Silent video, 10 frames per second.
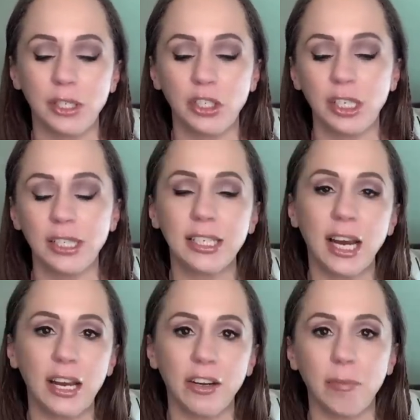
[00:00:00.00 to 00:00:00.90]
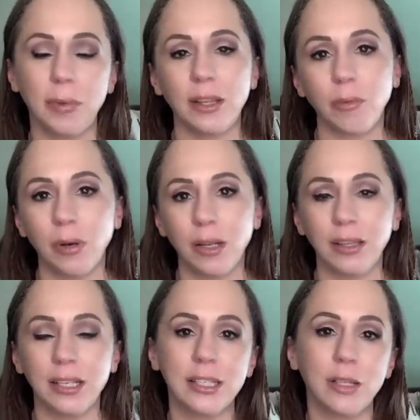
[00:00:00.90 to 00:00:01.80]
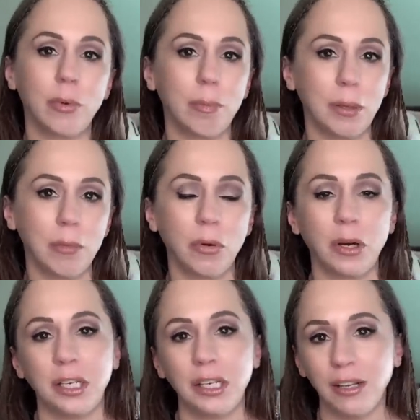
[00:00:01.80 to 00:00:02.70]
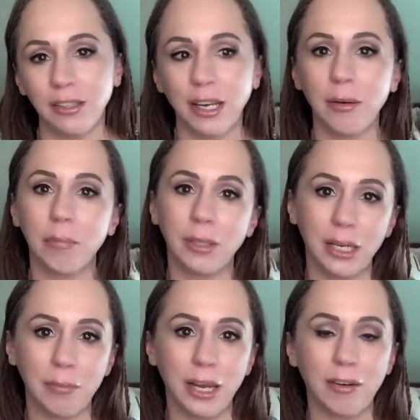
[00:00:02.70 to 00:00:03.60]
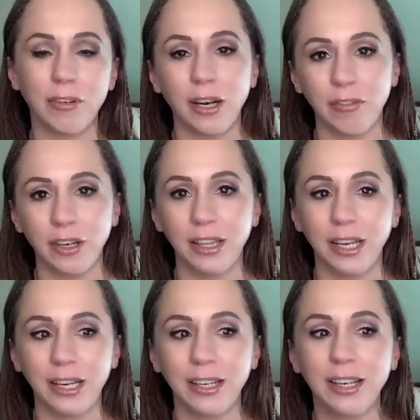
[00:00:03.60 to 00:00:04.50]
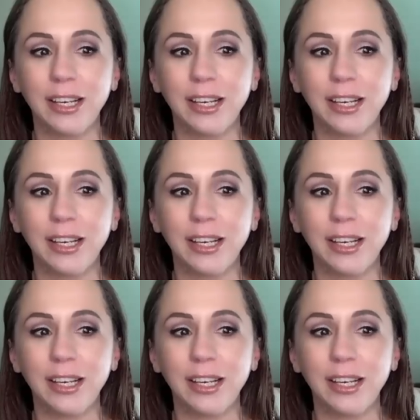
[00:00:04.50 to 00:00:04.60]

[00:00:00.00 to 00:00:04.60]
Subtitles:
and she's tired of being the one that's the whipping boy and yelled at and blamed at for everything.